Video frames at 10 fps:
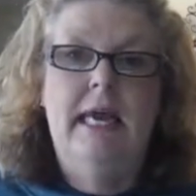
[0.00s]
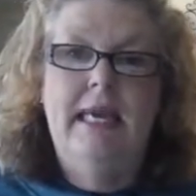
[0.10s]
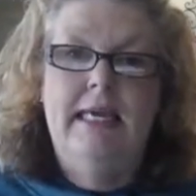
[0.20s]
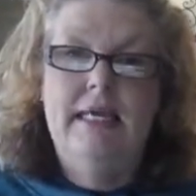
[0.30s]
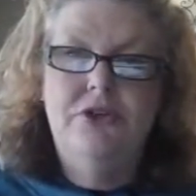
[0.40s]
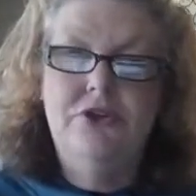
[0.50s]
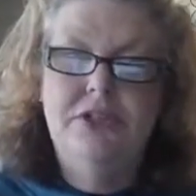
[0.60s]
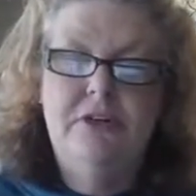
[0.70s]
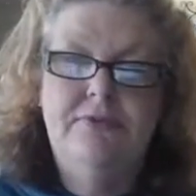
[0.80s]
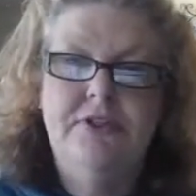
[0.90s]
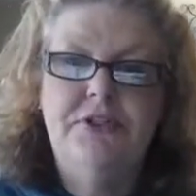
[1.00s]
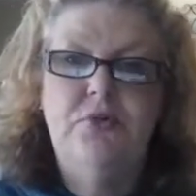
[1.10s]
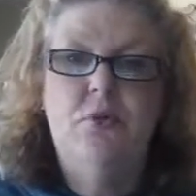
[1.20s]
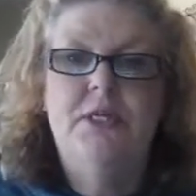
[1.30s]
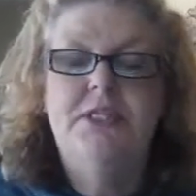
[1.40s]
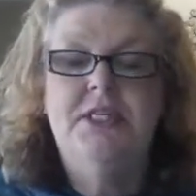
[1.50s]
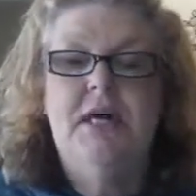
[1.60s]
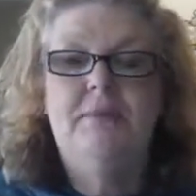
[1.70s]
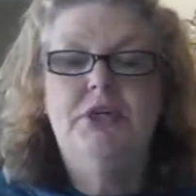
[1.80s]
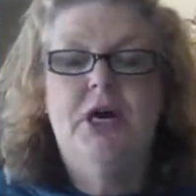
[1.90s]
and get yourself into
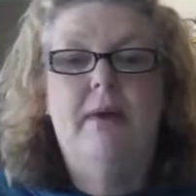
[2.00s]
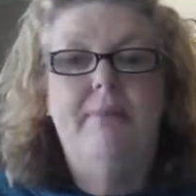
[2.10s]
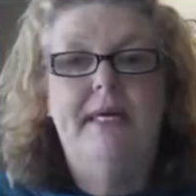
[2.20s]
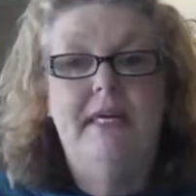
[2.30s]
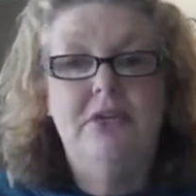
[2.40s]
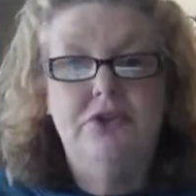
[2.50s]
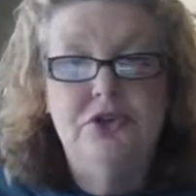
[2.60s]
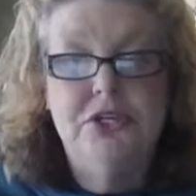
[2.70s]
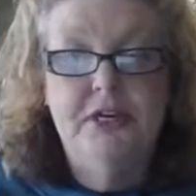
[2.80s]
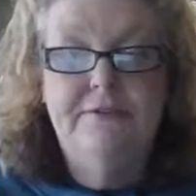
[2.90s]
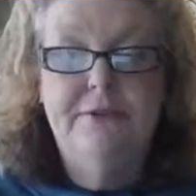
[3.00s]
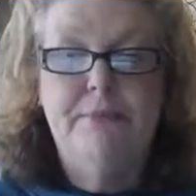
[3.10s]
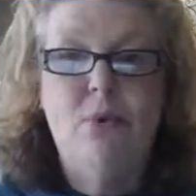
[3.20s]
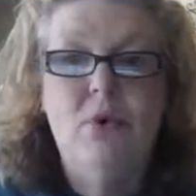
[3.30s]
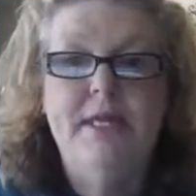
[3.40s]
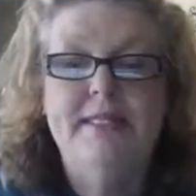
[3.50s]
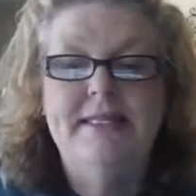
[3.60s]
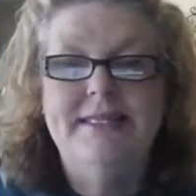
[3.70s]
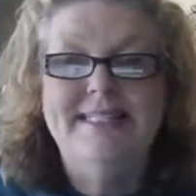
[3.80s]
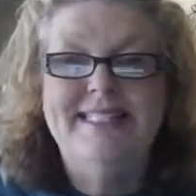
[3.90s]
one-stop shopping, get yourself the points
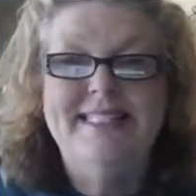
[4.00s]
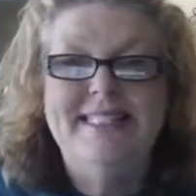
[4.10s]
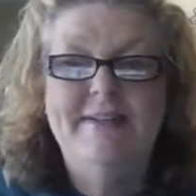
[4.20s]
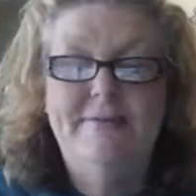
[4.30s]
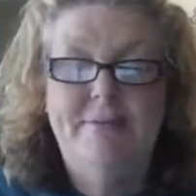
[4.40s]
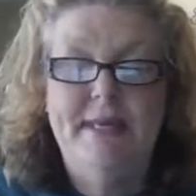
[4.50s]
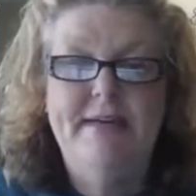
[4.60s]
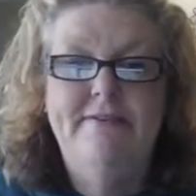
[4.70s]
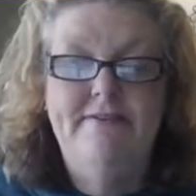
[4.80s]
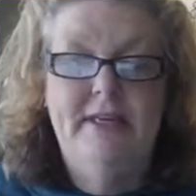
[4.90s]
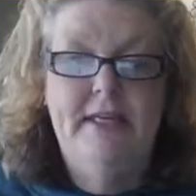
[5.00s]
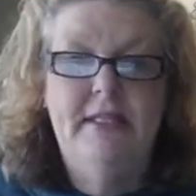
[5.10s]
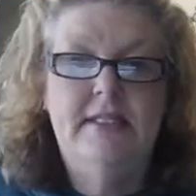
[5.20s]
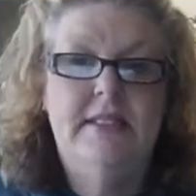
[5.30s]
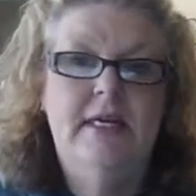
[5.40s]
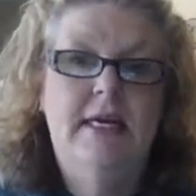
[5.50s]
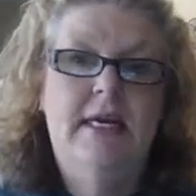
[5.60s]
and incentive benefits,